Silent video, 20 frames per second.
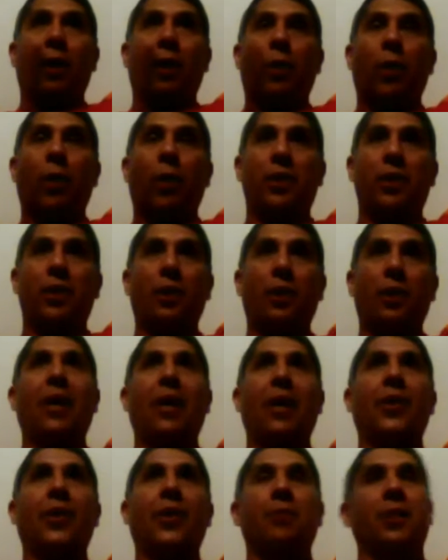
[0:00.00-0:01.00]
questioning
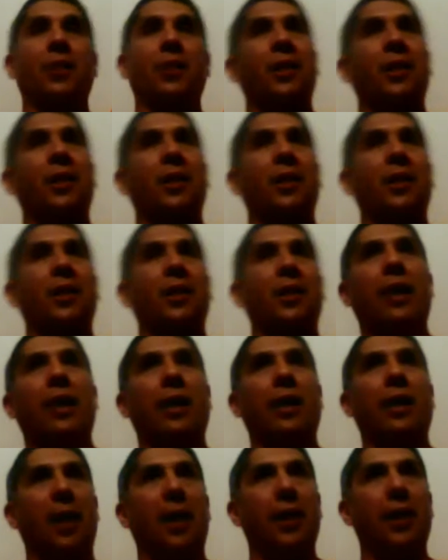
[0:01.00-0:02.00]
my thumbs and then
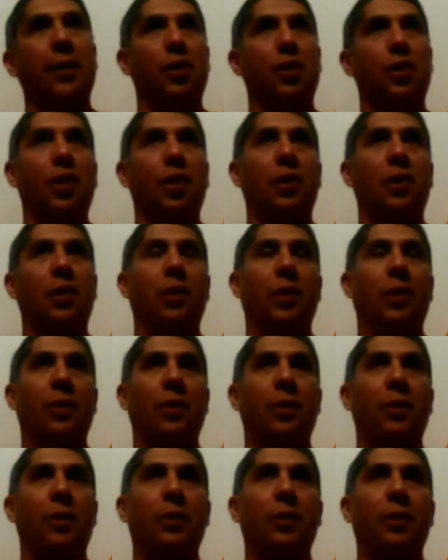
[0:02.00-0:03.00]
seeing my clients
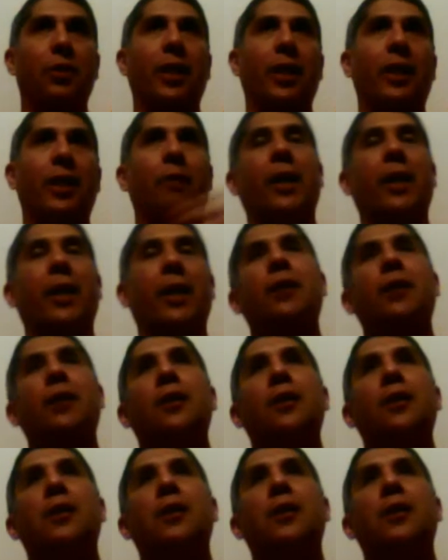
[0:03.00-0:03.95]
cheat when they were doing it, and I'm like,